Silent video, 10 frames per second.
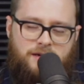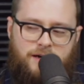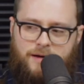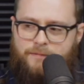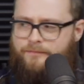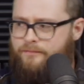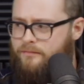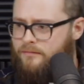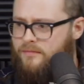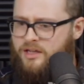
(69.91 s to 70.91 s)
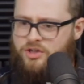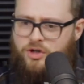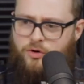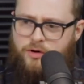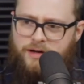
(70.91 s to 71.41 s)
Um, they
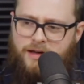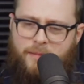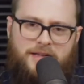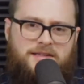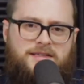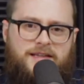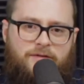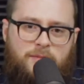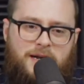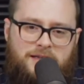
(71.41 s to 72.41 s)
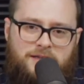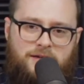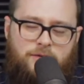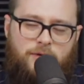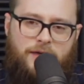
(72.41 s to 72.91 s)
showed about seven
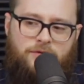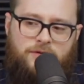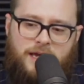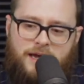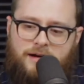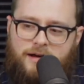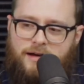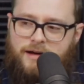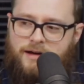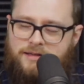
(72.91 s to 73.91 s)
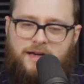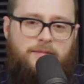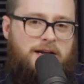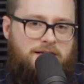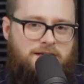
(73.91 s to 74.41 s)
minutes rather than uh, 10
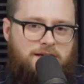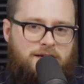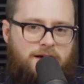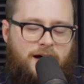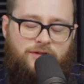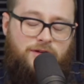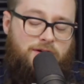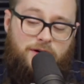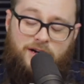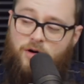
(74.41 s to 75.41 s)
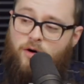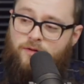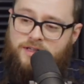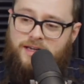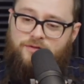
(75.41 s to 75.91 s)
minutes. I thought they were going to go
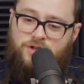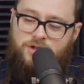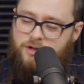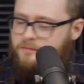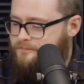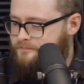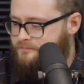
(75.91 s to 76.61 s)
over 10 for sure